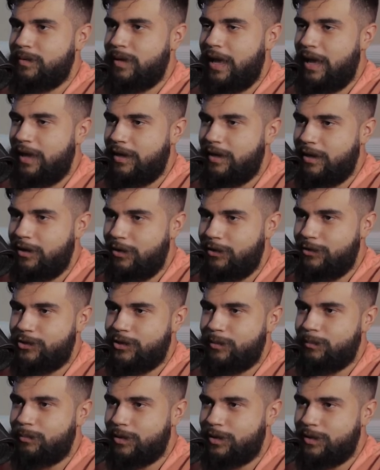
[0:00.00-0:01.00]
handheld. You
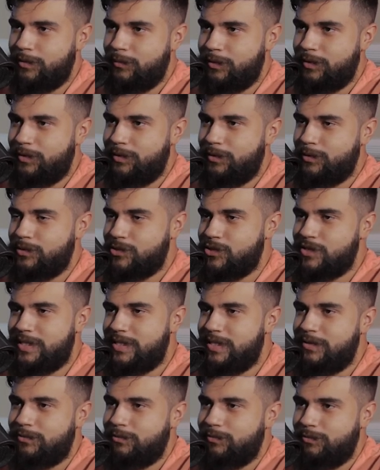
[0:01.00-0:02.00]
can bring it with you. It's just a
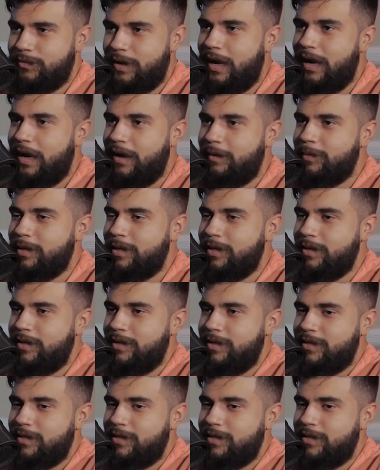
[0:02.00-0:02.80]
mm-hmm. different vibe. Yeah.